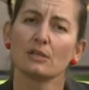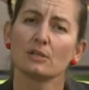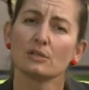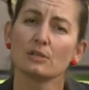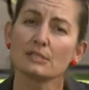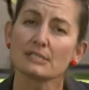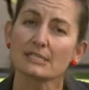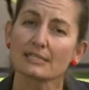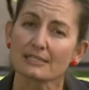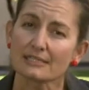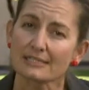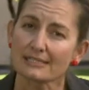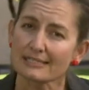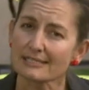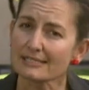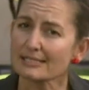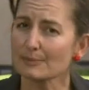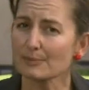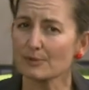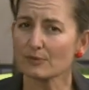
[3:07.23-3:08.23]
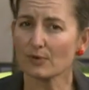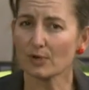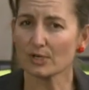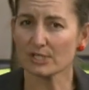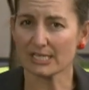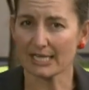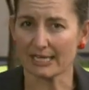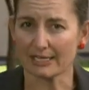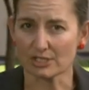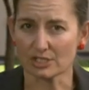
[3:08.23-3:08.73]
using a system of
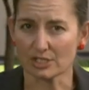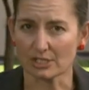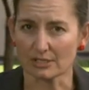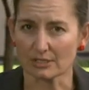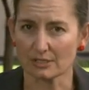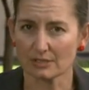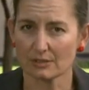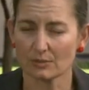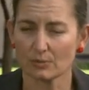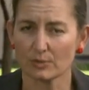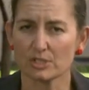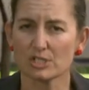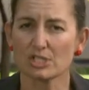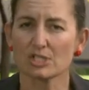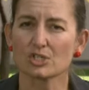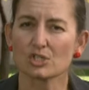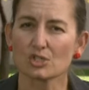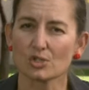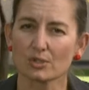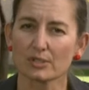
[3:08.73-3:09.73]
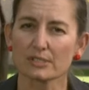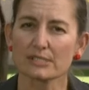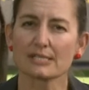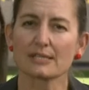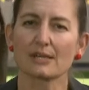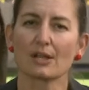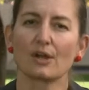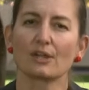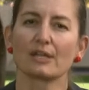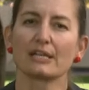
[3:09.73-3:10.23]
rotation which ensures
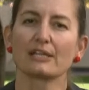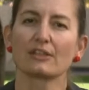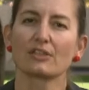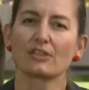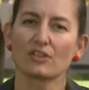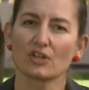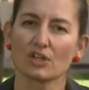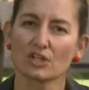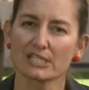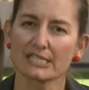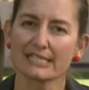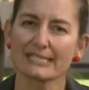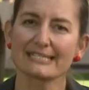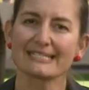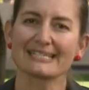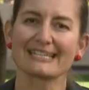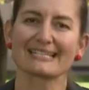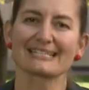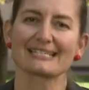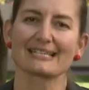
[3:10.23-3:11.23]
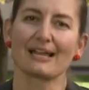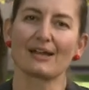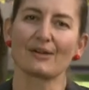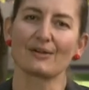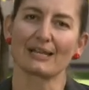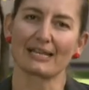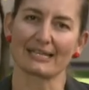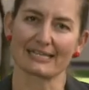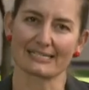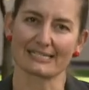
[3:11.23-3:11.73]
that only 36 are
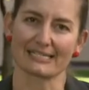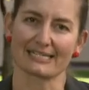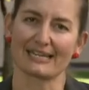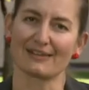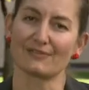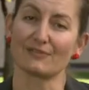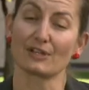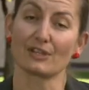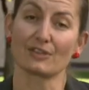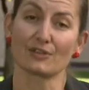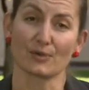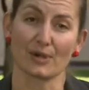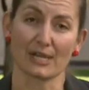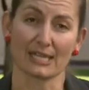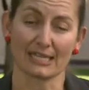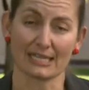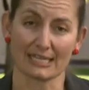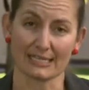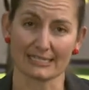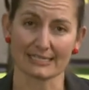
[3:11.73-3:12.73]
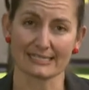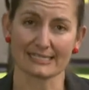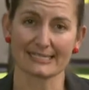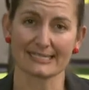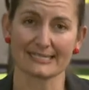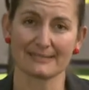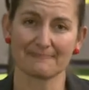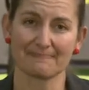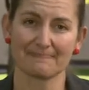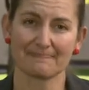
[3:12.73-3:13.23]
elected every 3
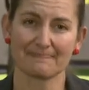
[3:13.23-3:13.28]
years.